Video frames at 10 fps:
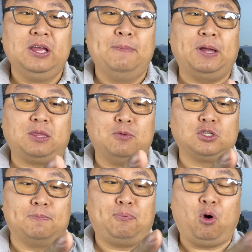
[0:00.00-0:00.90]
But the most
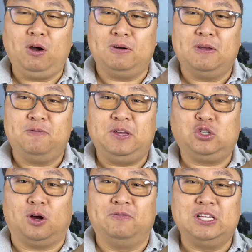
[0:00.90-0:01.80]
important feature
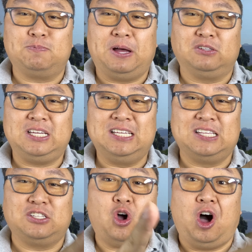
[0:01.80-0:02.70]
of this belt is
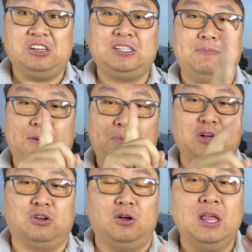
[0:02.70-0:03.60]
this awesome
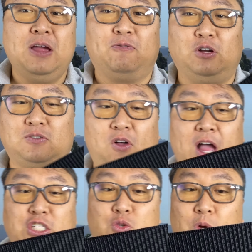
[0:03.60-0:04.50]
buckle. First of all, I
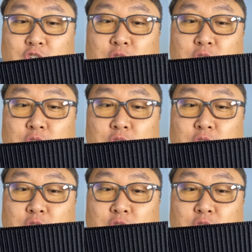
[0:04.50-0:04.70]
just want to show